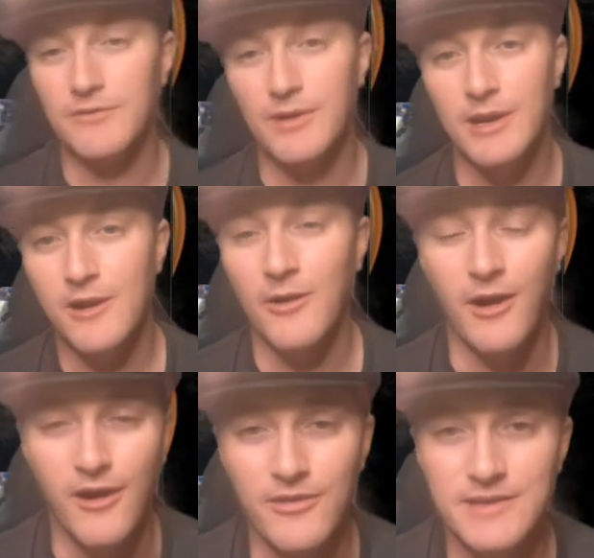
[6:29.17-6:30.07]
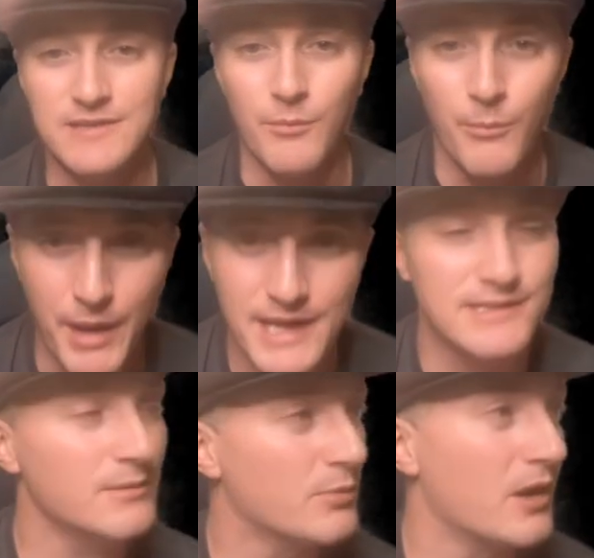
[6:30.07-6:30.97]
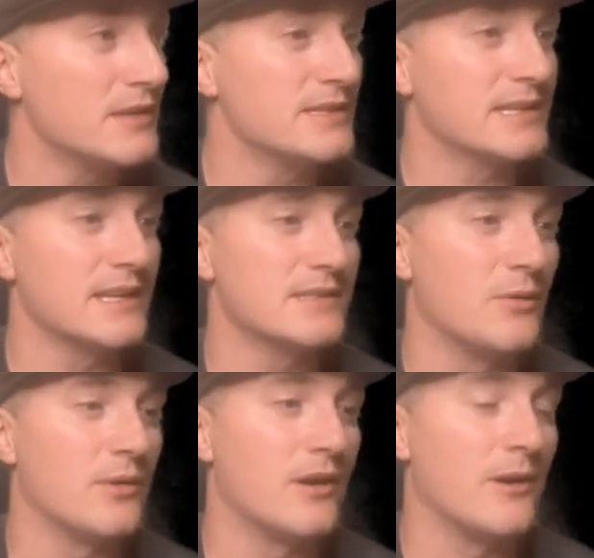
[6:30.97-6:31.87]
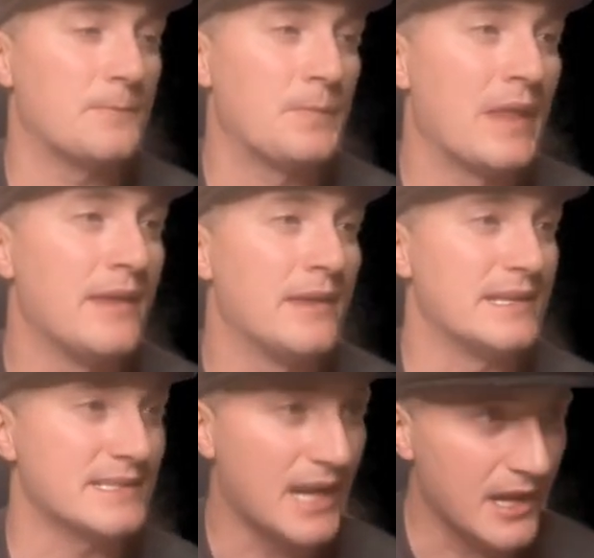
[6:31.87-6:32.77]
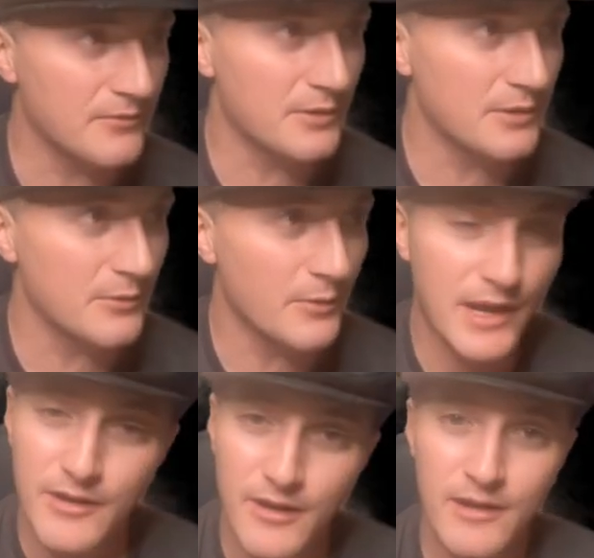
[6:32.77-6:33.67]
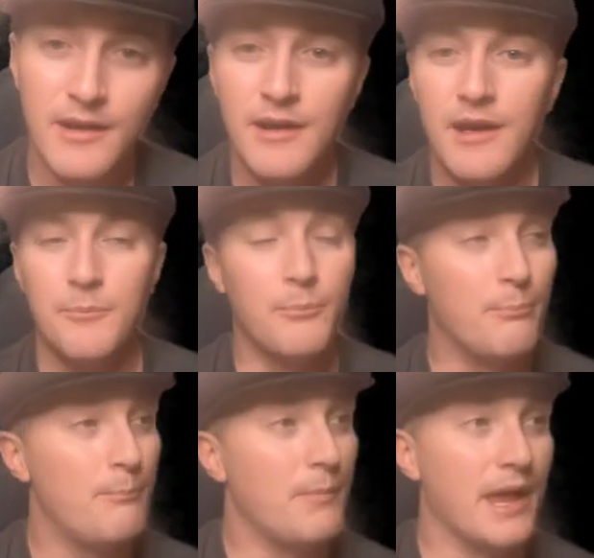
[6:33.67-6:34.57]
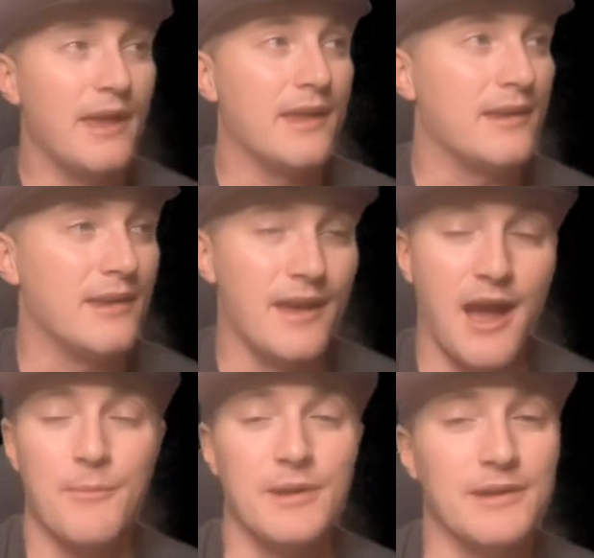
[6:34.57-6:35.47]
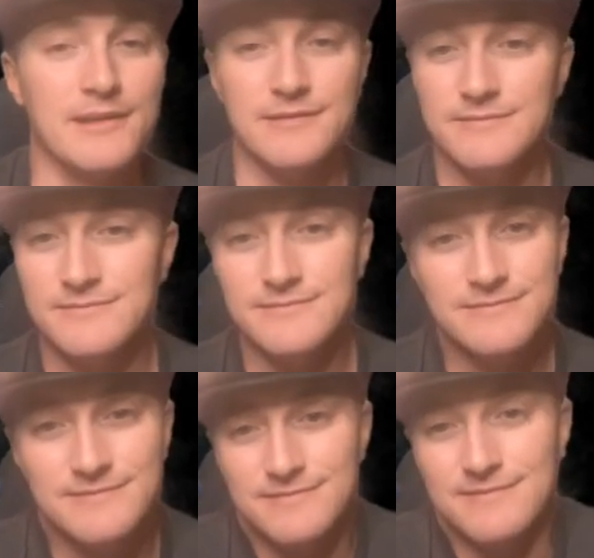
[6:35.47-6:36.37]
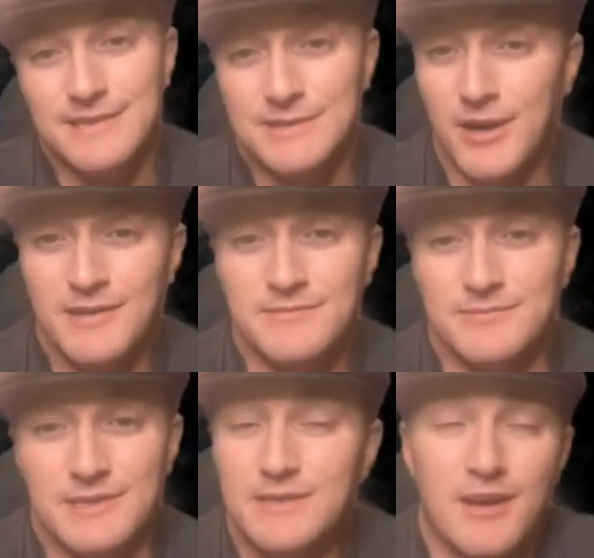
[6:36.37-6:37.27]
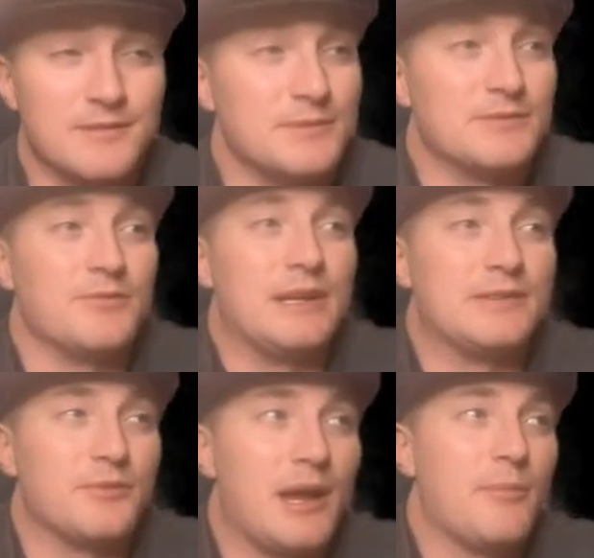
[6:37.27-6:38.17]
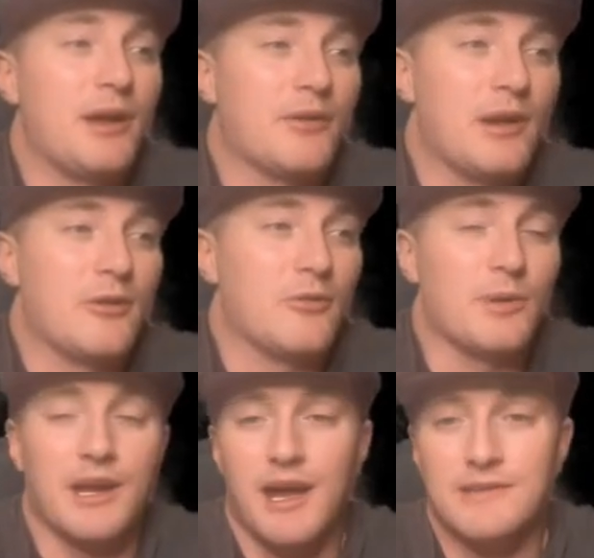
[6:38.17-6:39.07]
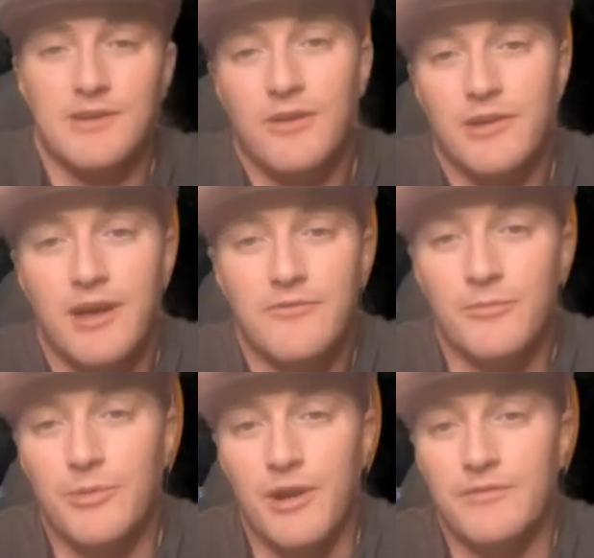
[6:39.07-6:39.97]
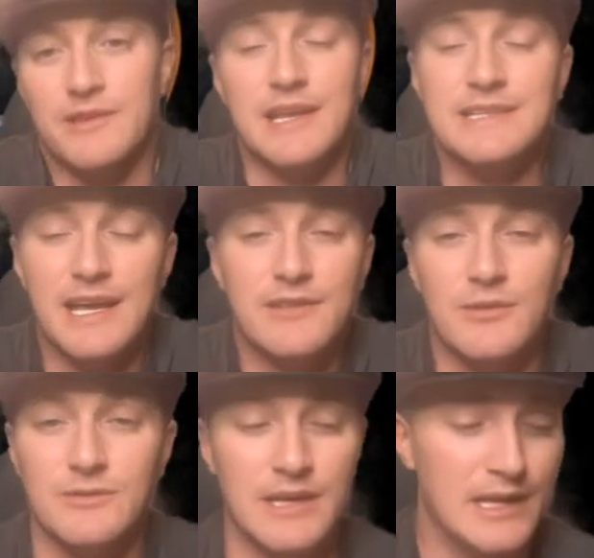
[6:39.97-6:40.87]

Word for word: video on this amazing project that's going on. It's kind of under the radar, and I mean, it's awesome. It's awesome. It's it's ran by a great group of guys, all non for profit. They take those